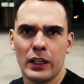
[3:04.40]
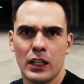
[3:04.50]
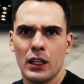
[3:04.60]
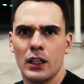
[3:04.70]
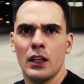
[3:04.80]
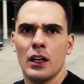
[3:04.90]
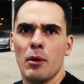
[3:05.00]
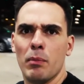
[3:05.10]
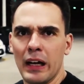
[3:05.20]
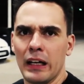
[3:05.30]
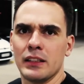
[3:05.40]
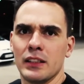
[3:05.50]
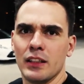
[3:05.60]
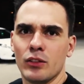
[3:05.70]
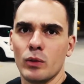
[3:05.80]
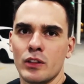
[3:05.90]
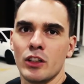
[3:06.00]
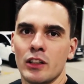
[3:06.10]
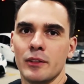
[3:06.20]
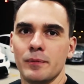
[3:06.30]
frick! But it's always
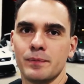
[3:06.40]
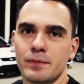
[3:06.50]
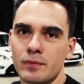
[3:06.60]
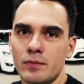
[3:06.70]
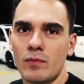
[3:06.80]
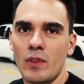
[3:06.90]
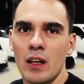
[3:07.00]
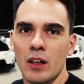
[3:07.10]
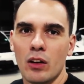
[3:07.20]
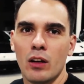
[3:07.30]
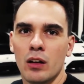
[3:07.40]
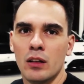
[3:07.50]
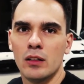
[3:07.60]
good. Oh,